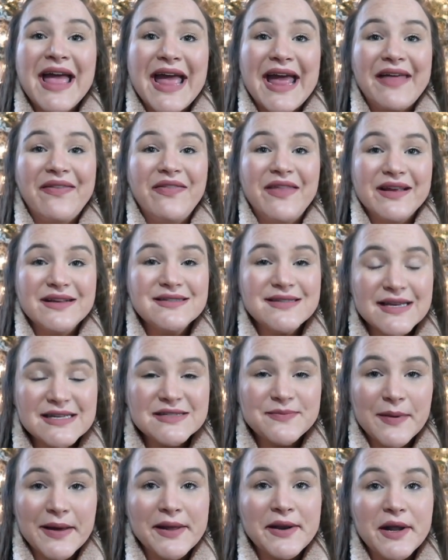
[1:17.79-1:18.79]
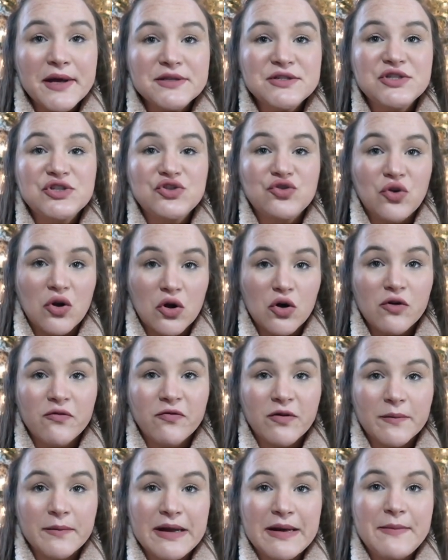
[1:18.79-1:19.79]
and this has been a struggle
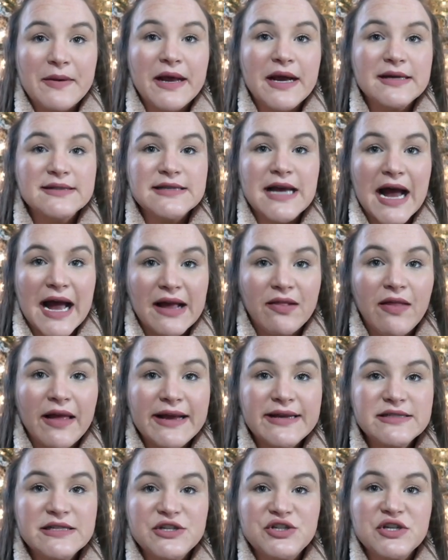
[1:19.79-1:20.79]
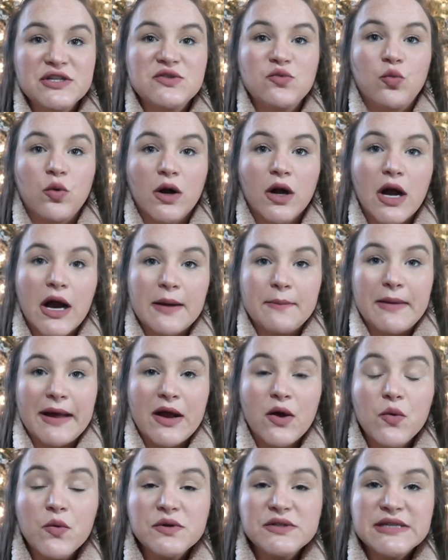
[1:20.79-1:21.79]
for me because I like to just work on
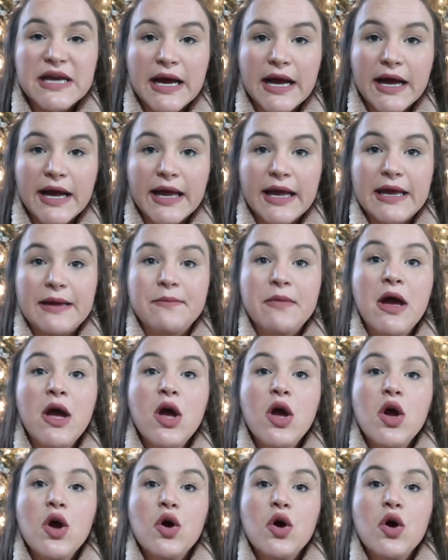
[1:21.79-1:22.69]
my own time,